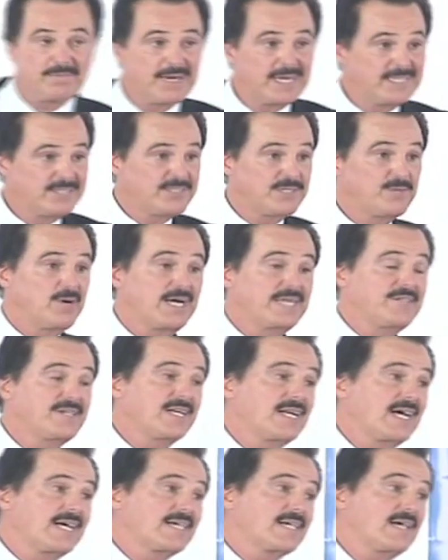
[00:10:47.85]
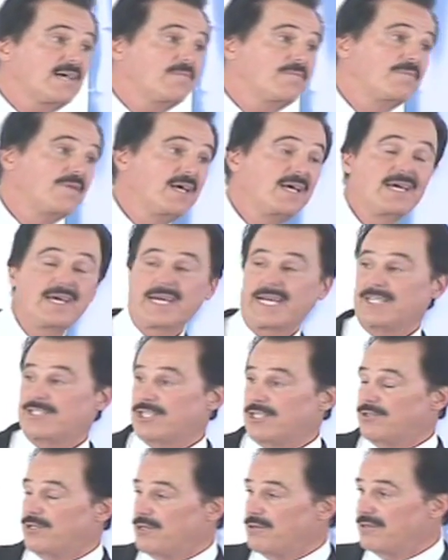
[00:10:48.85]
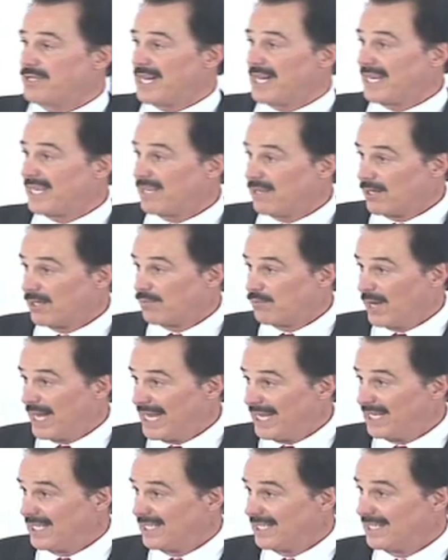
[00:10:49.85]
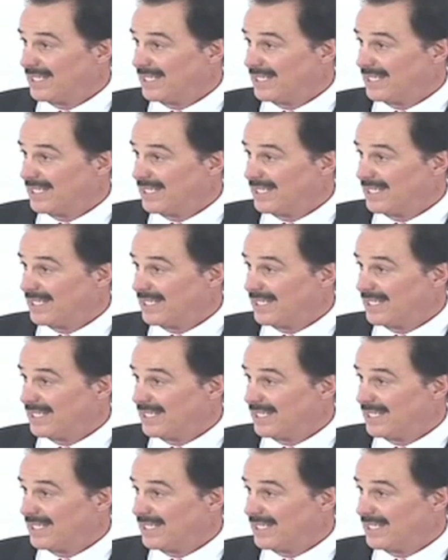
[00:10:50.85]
I said, why did I come? He said, do you not hear well?